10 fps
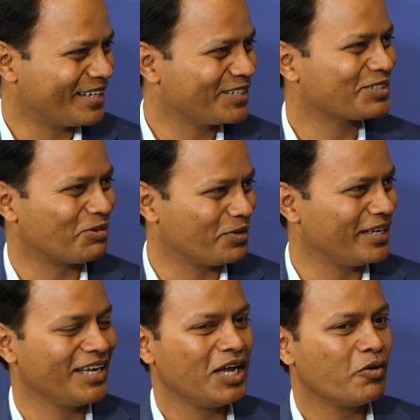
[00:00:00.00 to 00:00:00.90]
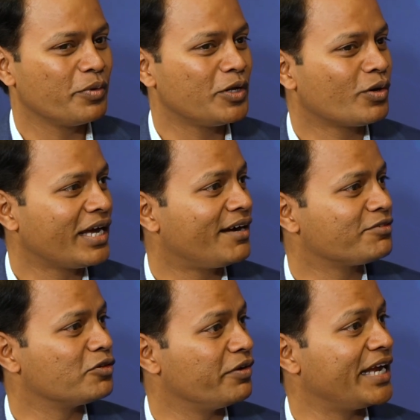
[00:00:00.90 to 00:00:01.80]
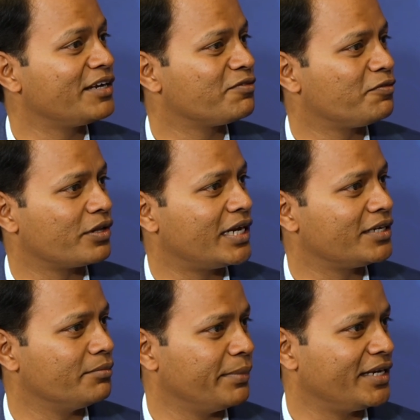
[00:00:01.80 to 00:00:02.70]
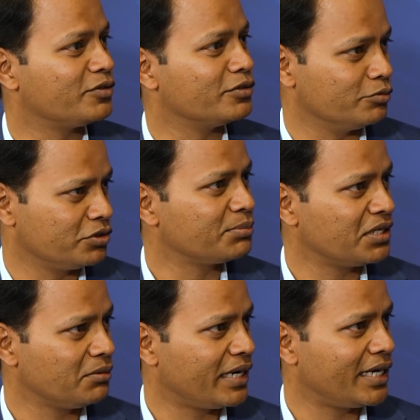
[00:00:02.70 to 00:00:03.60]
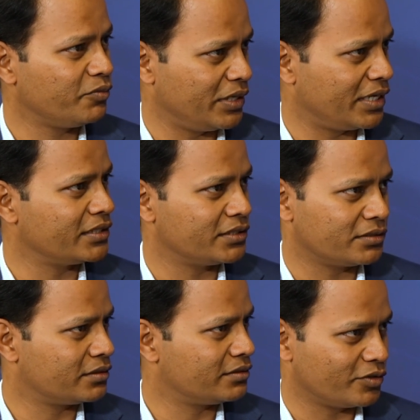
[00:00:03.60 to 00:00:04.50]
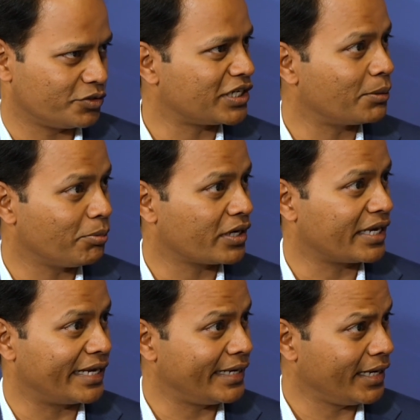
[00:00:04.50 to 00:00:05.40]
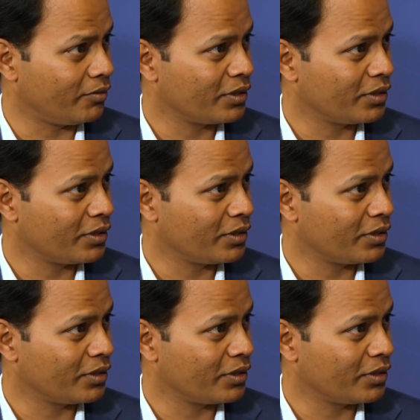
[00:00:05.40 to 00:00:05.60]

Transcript: right so we we don't have to wait for that domain to do something bad we can just you know start blocking it now